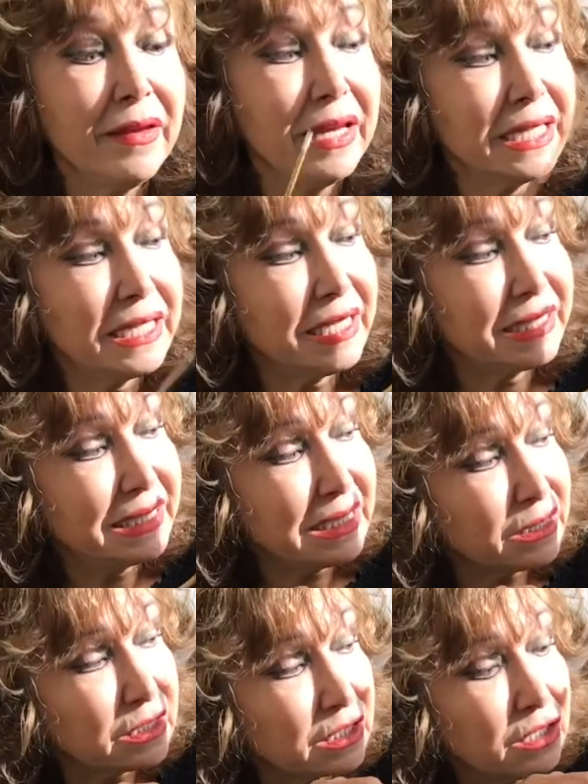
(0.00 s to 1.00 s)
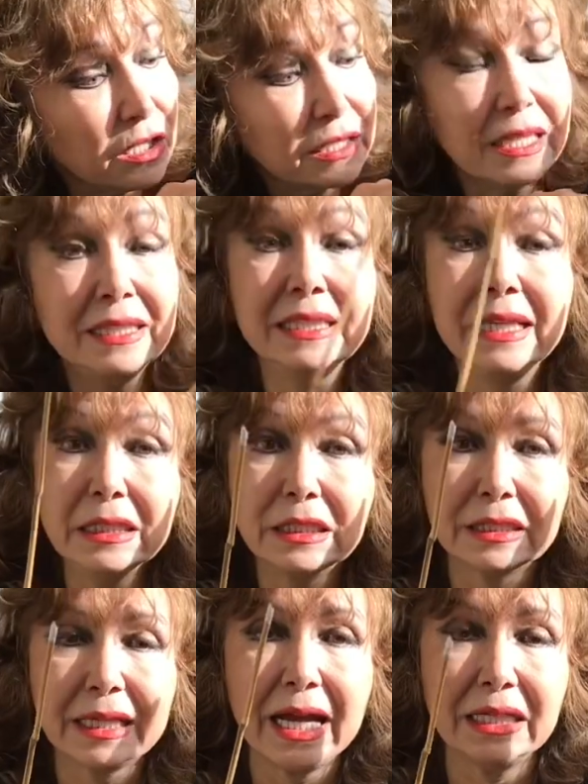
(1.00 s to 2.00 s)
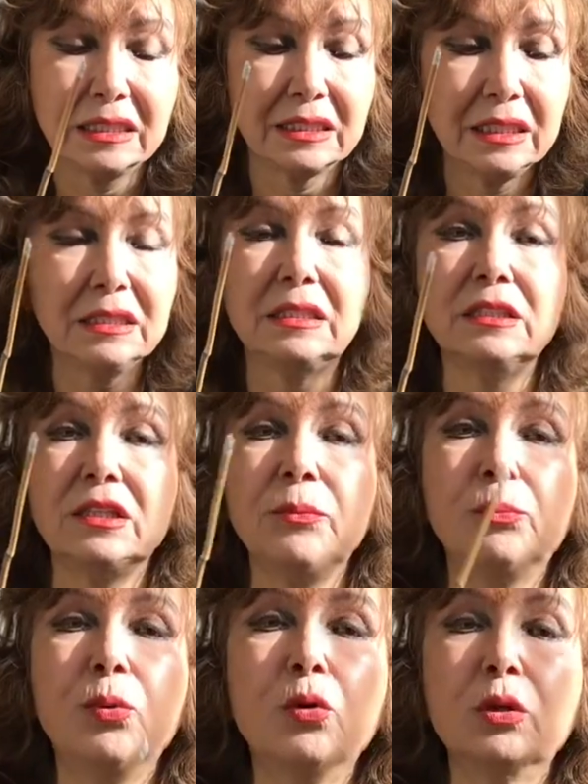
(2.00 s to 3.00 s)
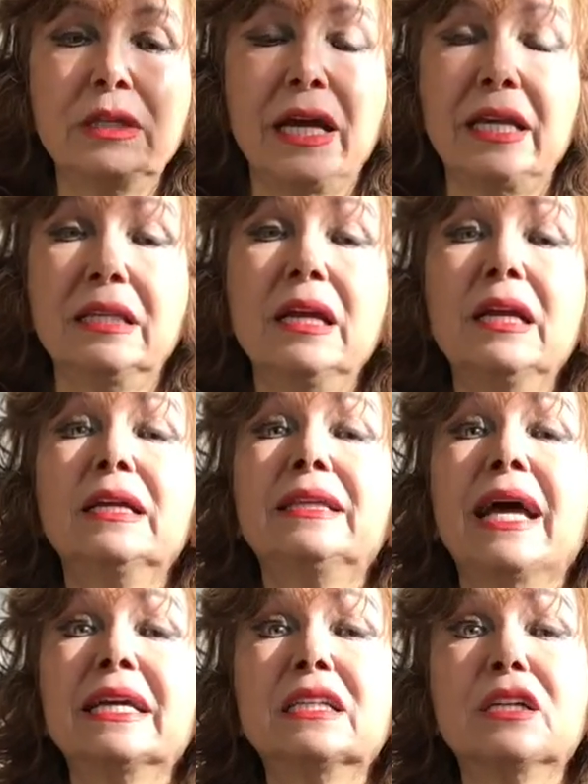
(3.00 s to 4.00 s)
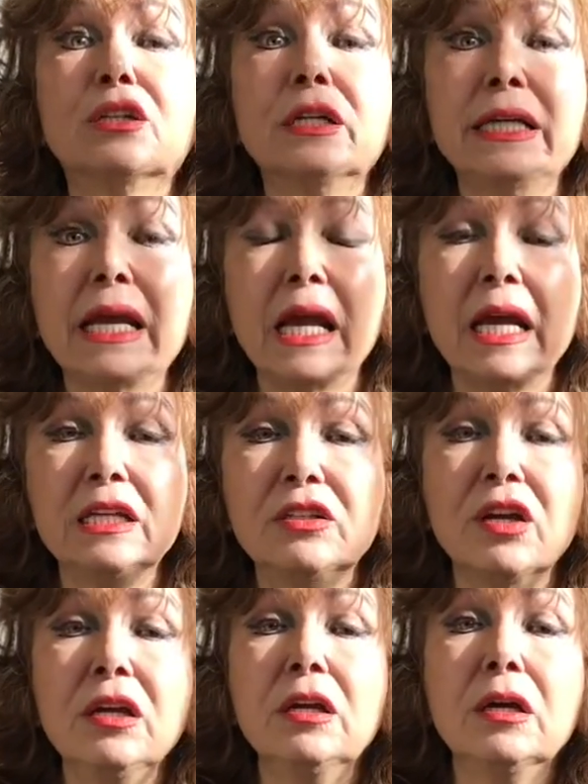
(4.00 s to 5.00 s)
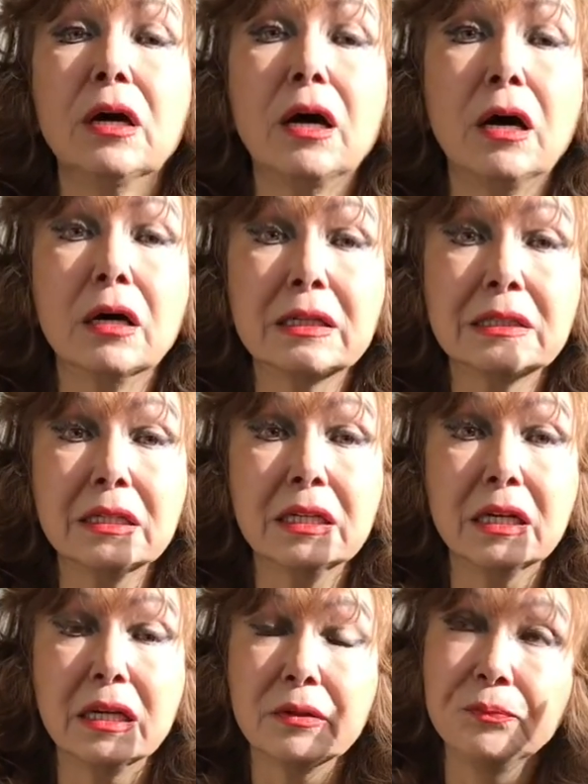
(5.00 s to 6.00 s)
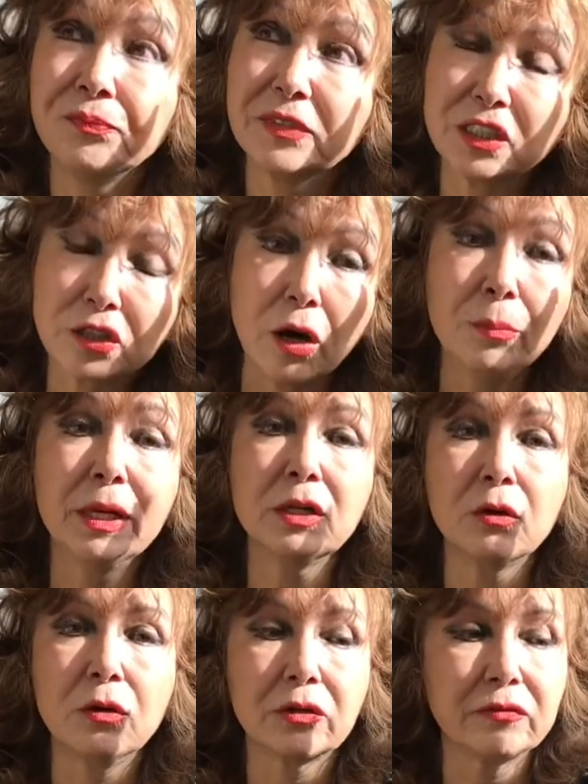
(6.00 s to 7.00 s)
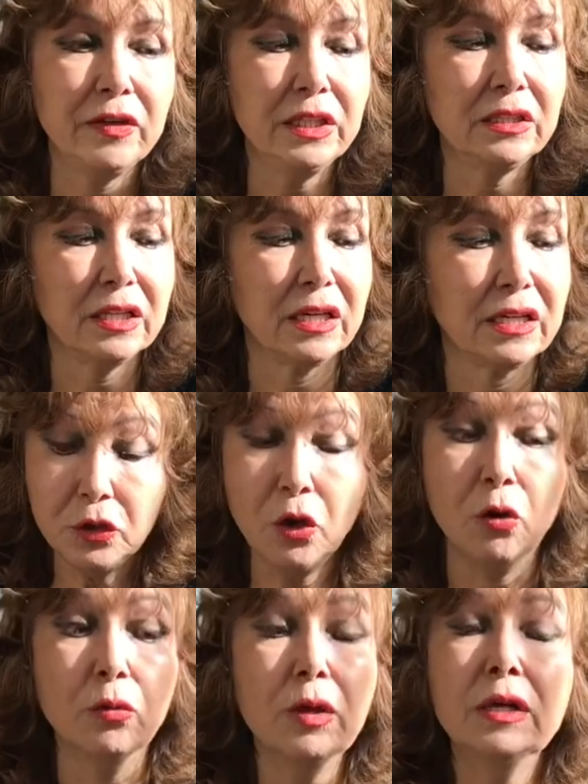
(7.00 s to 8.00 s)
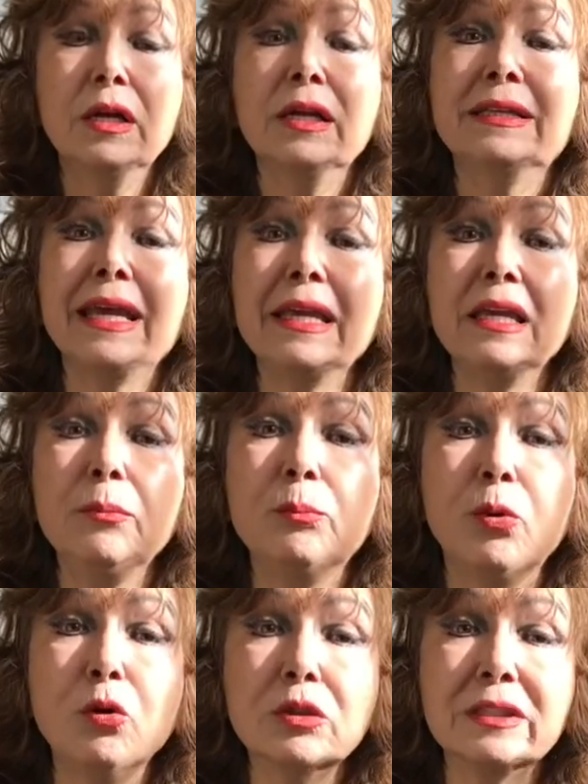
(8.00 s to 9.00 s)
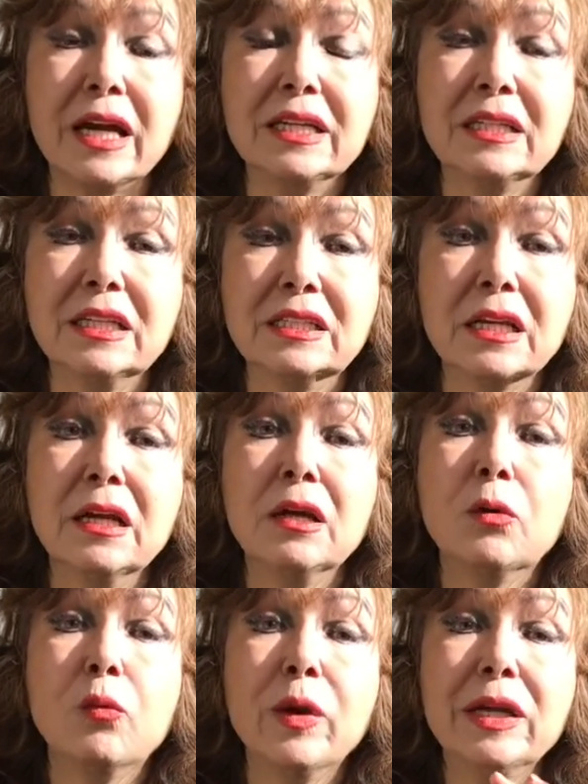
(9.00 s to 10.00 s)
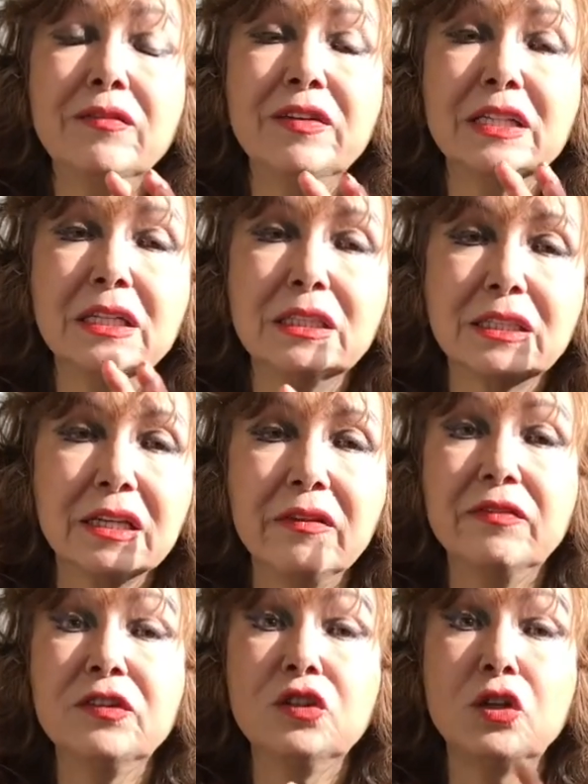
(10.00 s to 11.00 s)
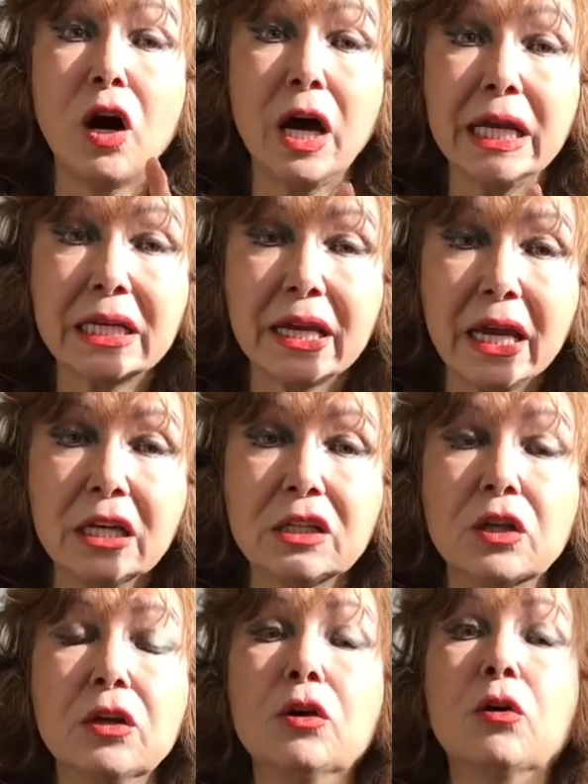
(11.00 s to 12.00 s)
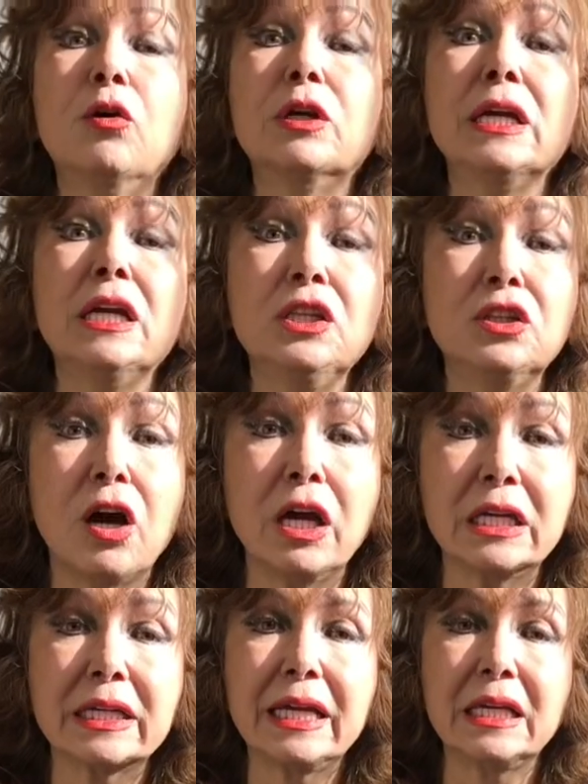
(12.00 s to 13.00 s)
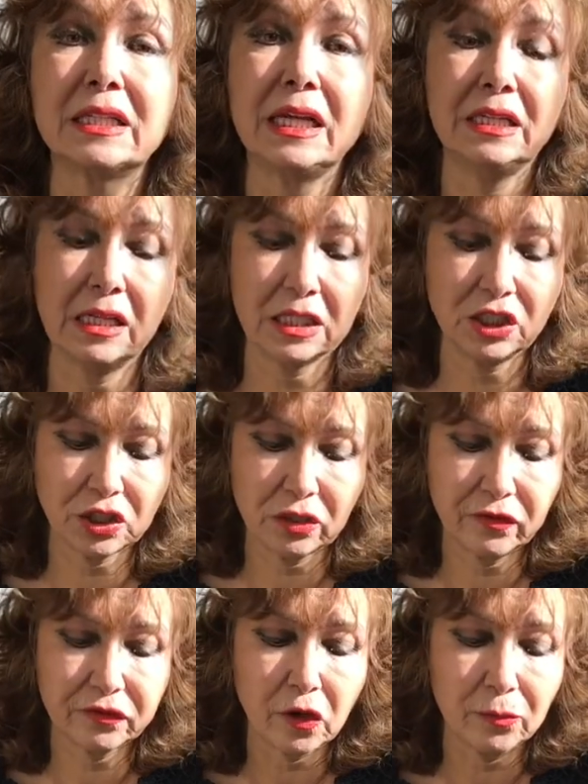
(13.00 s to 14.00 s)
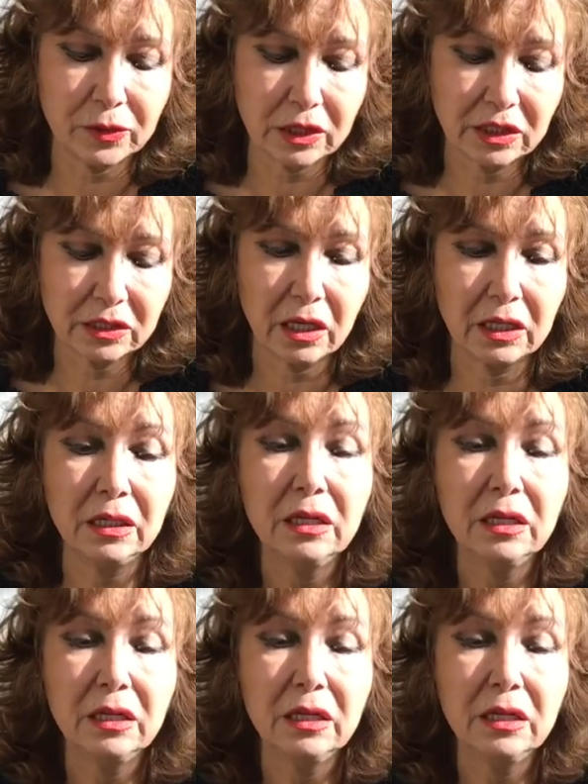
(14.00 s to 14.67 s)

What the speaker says: this is not a distance, this is important, that create our summer or winter. No, the important is when we receive direct or indirect radiation from the sun.